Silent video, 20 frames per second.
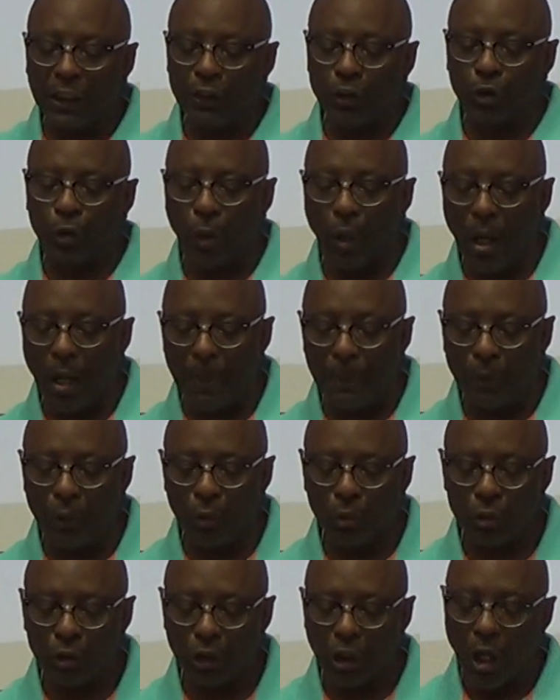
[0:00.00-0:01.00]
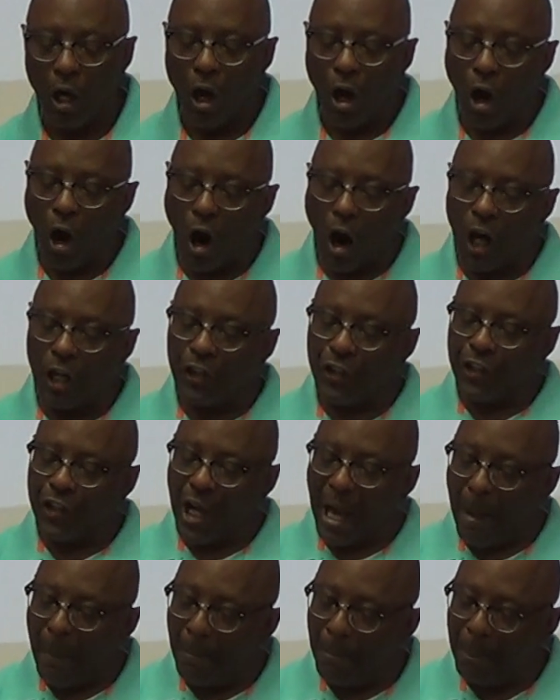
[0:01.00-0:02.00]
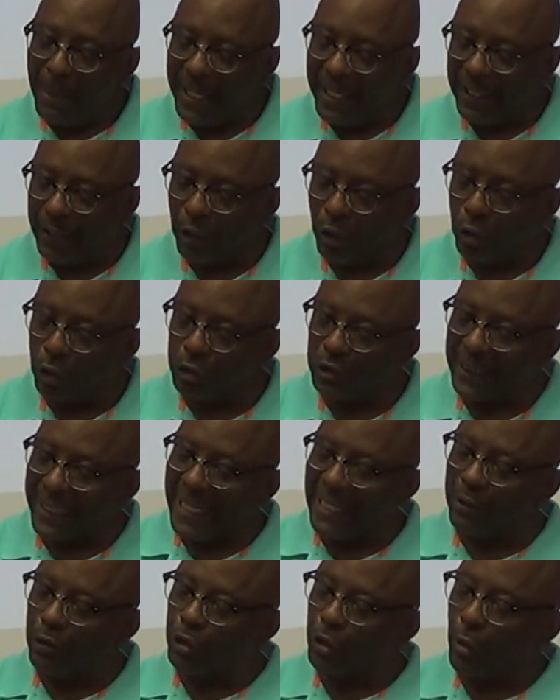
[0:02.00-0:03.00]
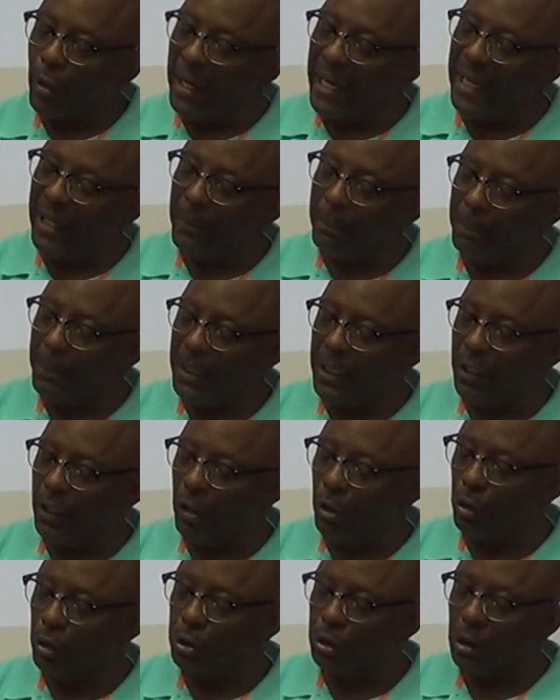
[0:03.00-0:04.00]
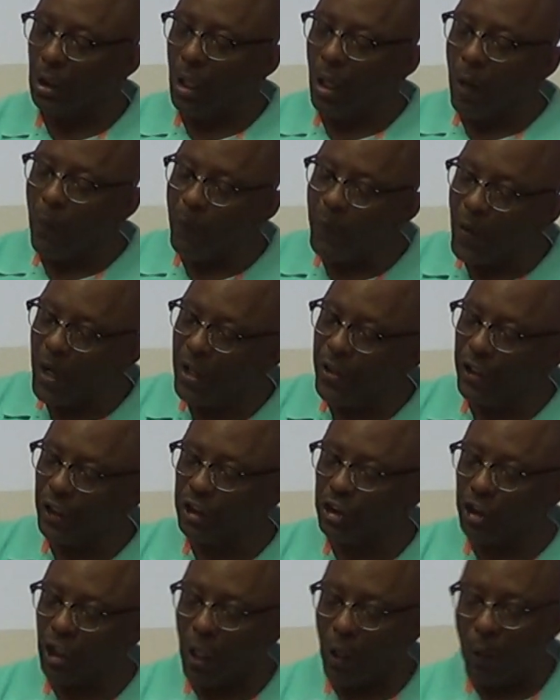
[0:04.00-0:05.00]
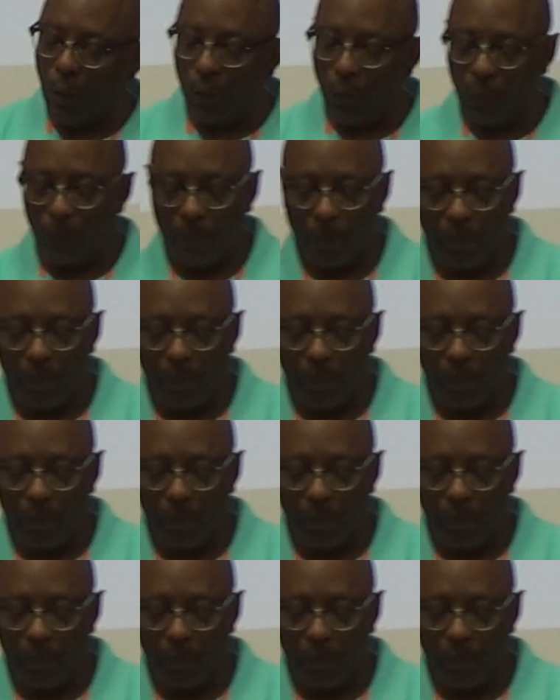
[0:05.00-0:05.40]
and troubles are dumbbells and treadmills for the soul.